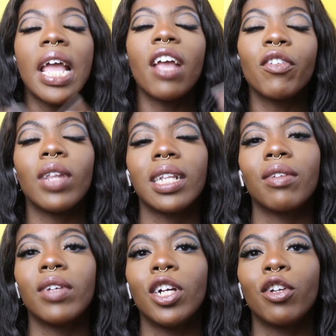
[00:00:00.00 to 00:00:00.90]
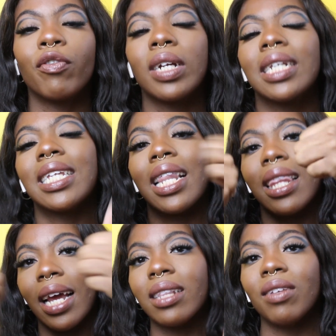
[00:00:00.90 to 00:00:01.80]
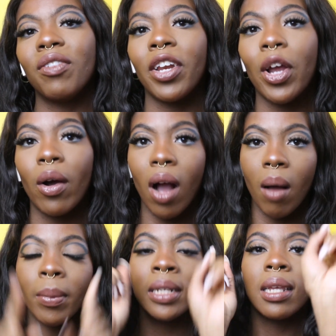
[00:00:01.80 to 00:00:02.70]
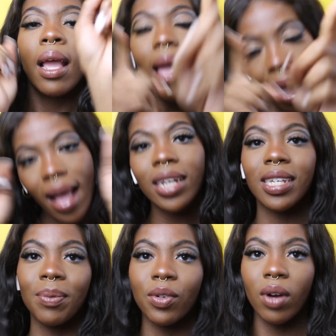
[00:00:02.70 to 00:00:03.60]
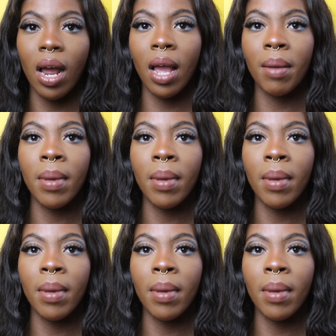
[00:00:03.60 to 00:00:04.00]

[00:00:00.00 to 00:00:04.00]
If you like the video, don't forget to like the video, comment, and subscribe.